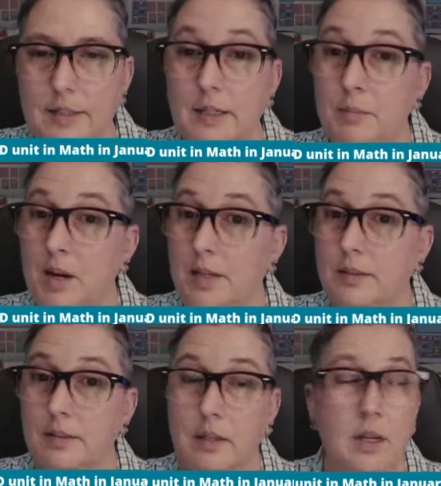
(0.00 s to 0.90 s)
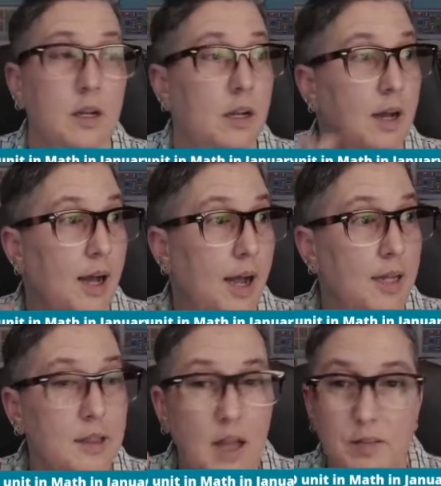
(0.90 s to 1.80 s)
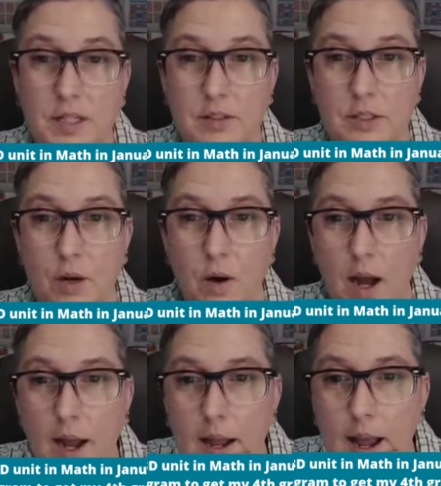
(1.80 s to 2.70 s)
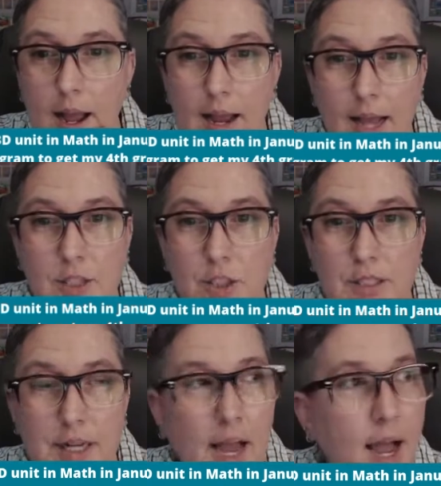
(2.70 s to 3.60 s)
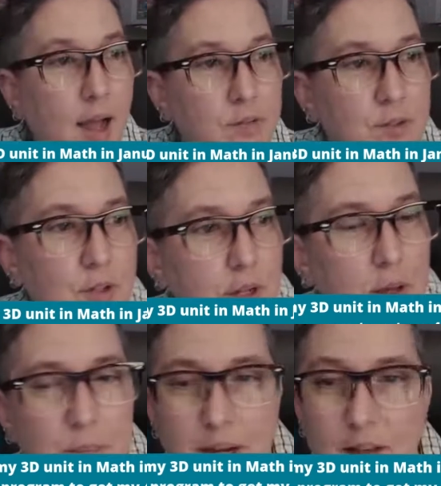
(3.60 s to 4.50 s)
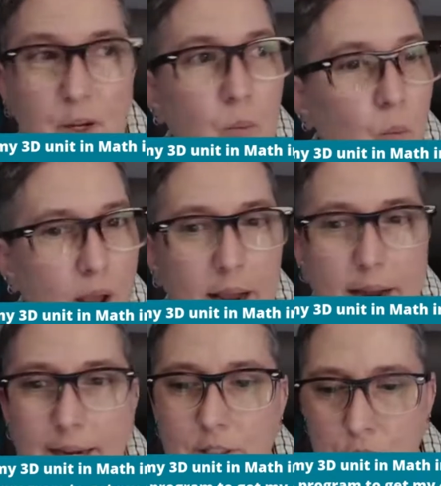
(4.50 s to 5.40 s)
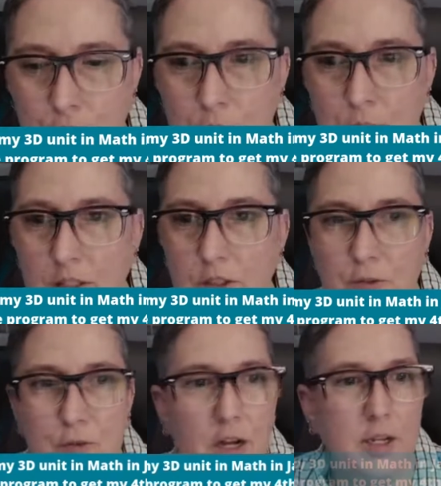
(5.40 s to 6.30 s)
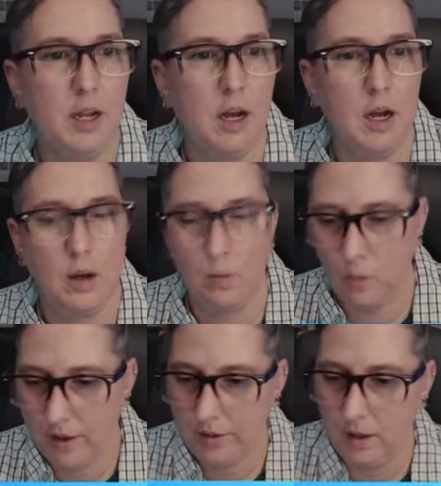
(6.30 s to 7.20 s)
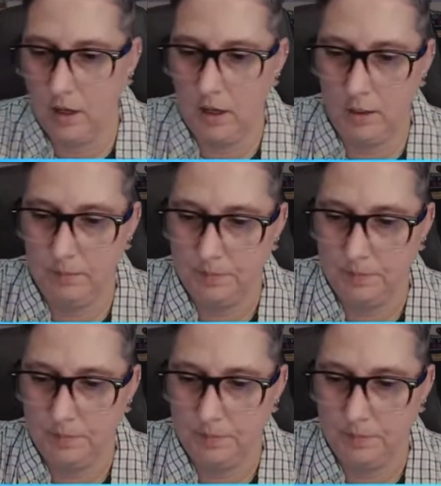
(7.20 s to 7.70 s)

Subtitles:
in mind? I love it. So I actually have been having way too much fun with the